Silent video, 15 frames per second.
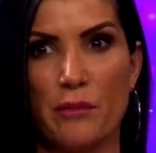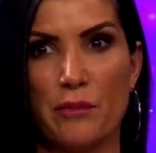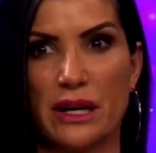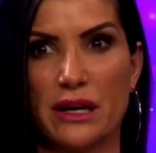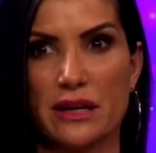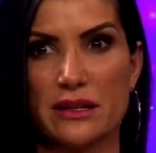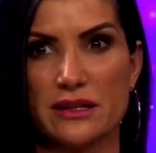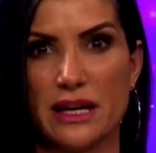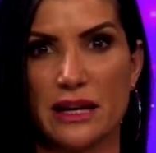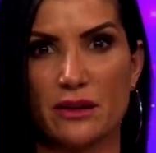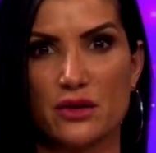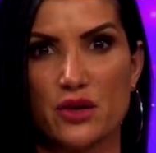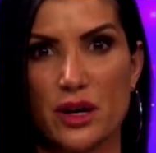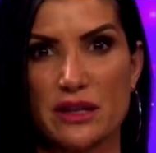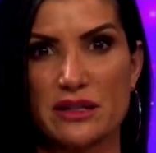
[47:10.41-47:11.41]
because they
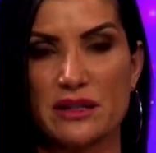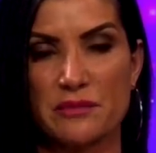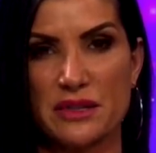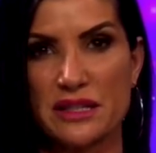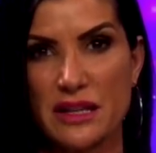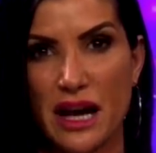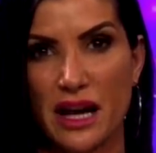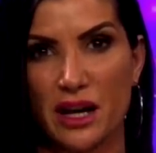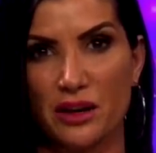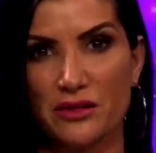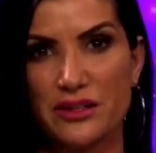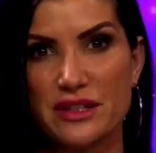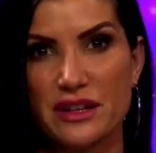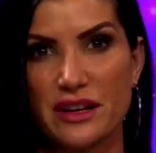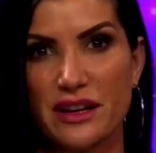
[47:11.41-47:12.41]
don't trust
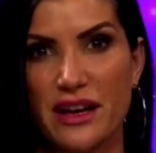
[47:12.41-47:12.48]
themselves,